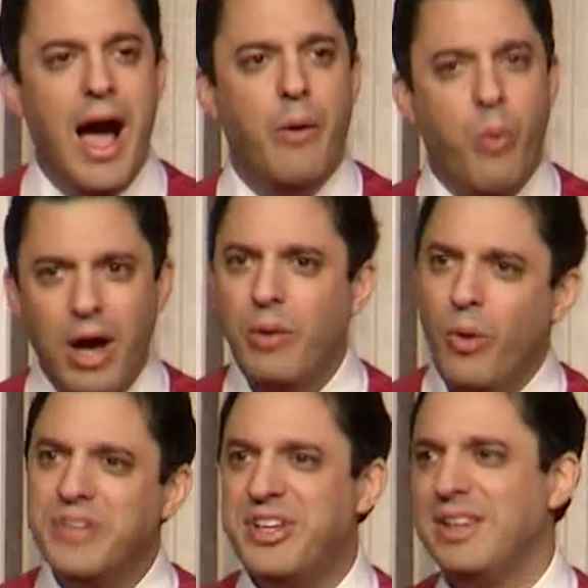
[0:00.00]
What
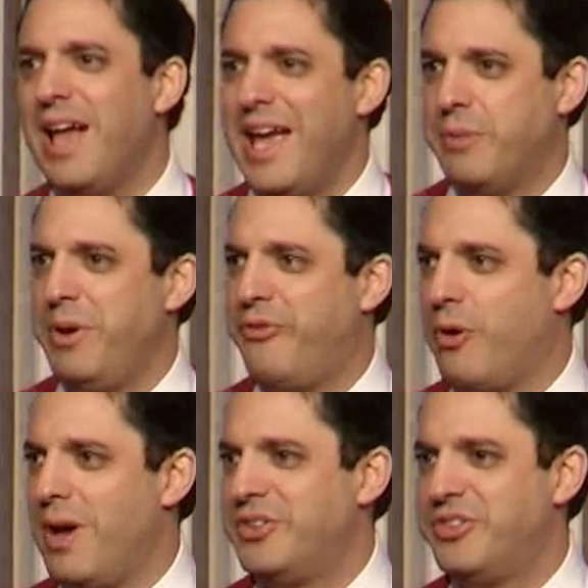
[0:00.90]
was it like
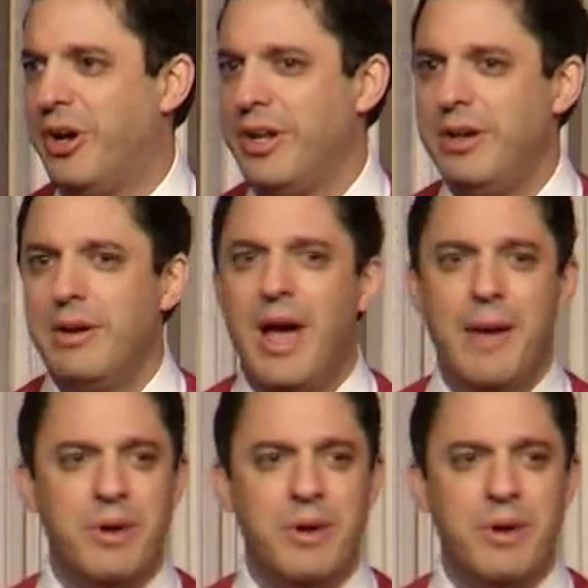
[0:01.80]
before I started? I'm